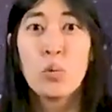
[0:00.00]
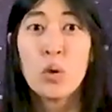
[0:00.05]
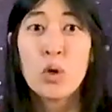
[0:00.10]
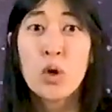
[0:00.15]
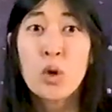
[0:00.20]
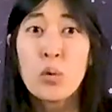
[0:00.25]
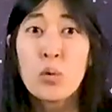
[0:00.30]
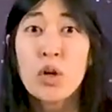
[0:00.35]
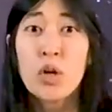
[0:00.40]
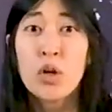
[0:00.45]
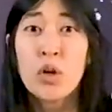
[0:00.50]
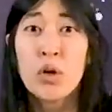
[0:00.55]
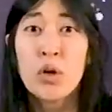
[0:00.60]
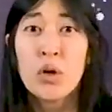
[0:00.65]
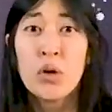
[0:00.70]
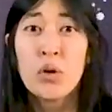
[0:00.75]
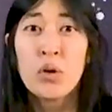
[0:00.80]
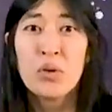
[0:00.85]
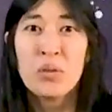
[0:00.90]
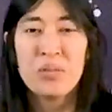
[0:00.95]

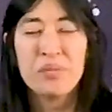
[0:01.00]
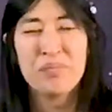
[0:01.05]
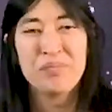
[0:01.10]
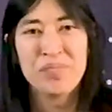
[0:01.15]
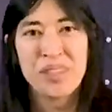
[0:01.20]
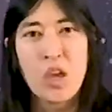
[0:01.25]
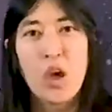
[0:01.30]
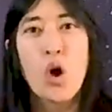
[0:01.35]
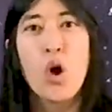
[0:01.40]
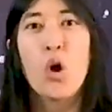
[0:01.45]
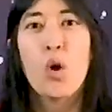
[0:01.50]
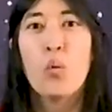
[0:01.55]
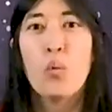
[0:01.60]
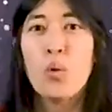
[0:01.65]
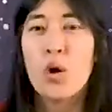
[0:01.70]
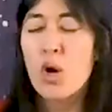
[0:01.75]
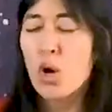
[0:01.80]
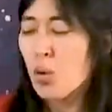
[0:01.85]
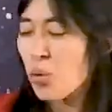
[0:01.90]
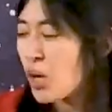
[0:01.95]
Woo-woo,
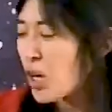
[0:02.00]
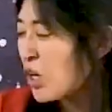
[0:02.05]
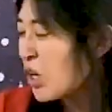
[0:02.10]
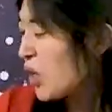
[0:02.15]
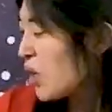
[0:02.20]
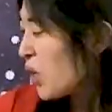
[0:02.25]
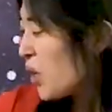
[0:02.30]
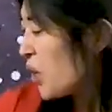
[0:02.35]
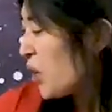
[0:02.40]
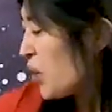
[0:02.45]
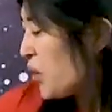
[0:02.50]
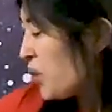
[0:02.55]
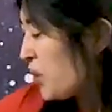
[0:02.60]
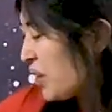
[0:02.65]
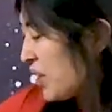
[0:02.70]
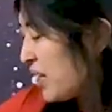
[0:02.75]
woo-woo.